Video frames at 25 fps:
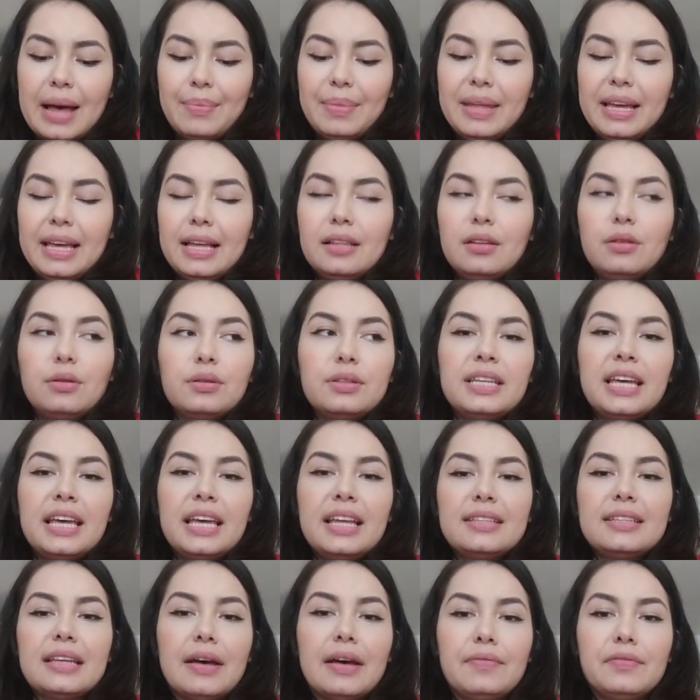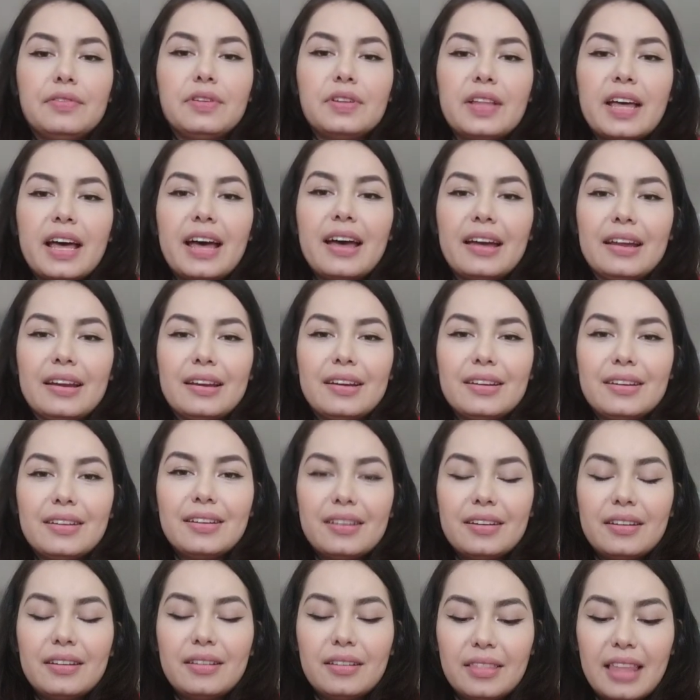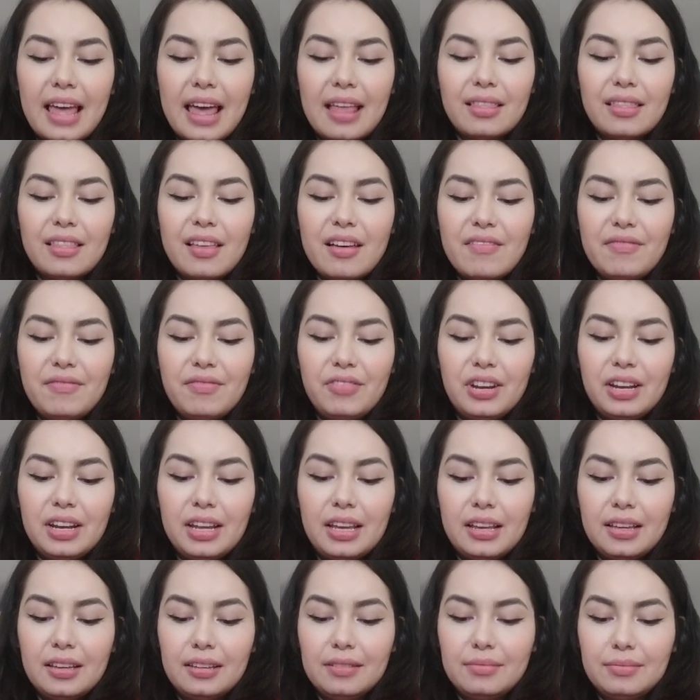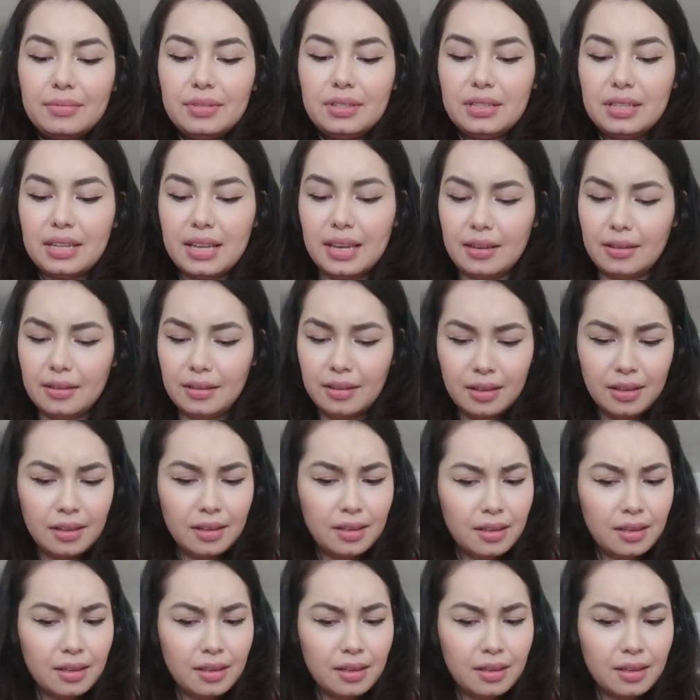I'm like a little tense after that love reading. I'm just like,